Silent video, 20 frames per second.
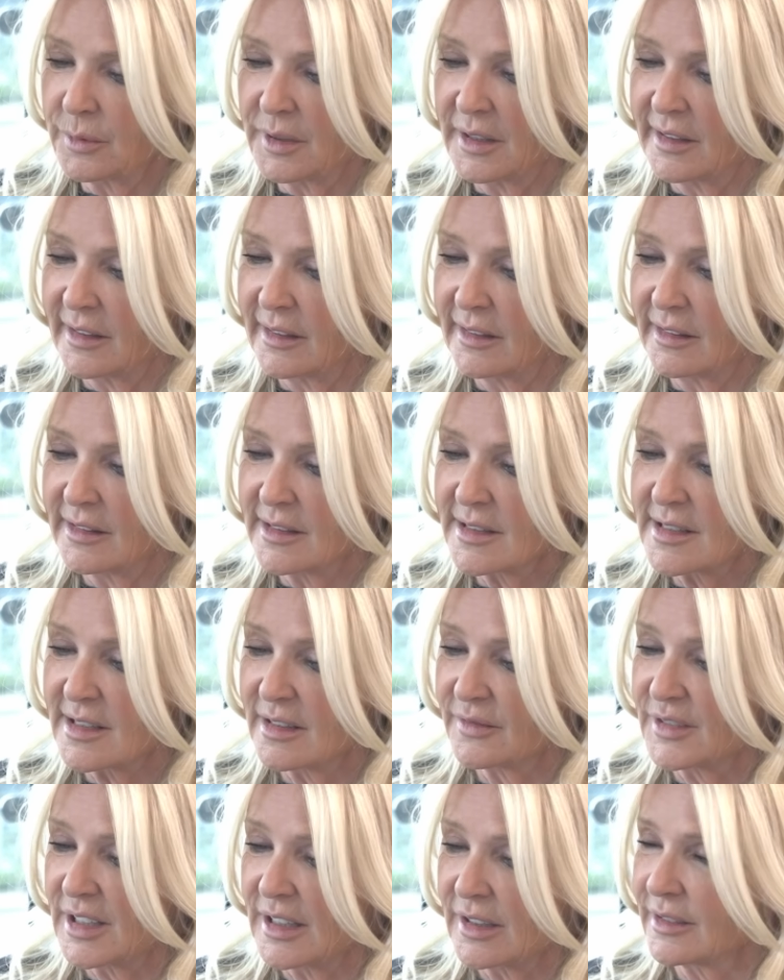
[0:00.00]
way,
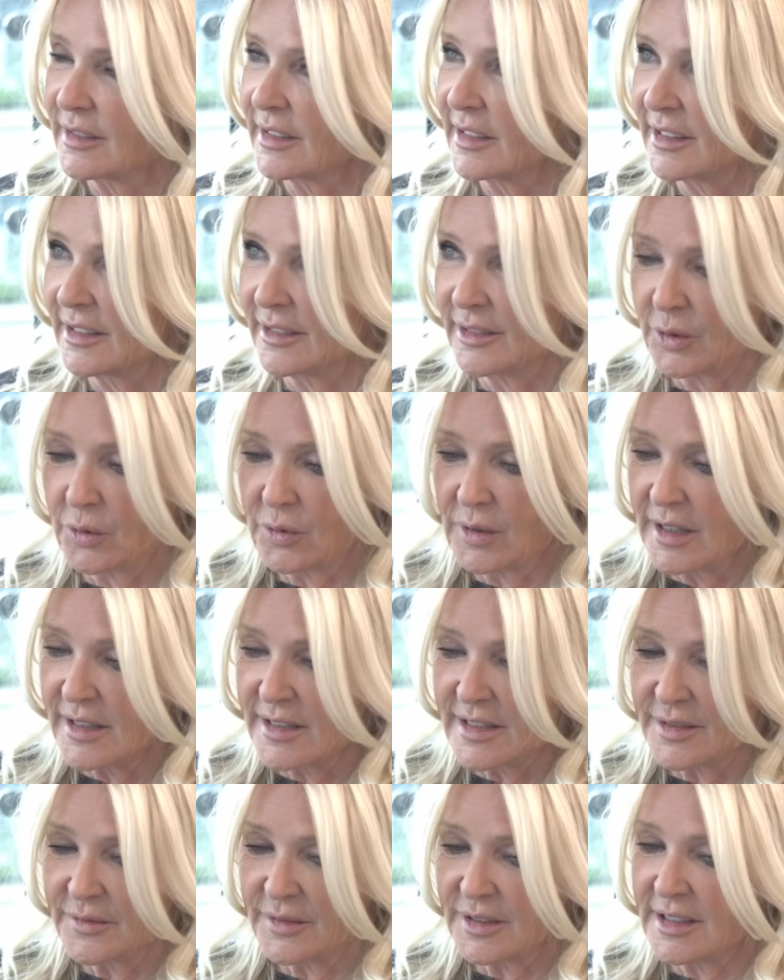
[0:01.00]
self-doubt and
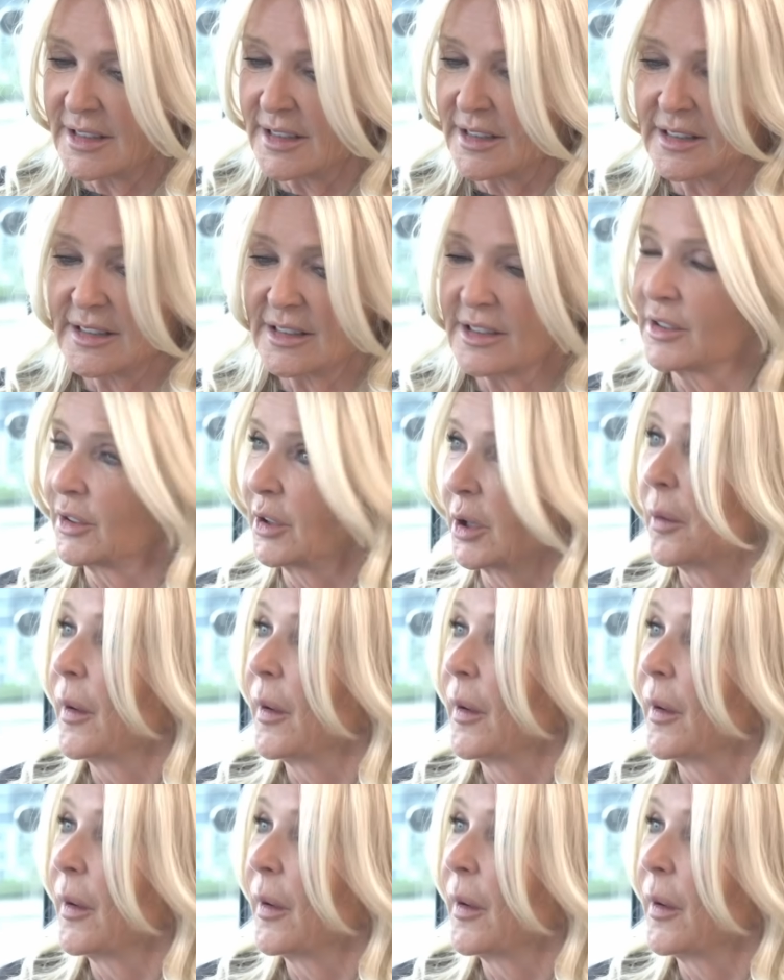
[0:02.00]
creativity should go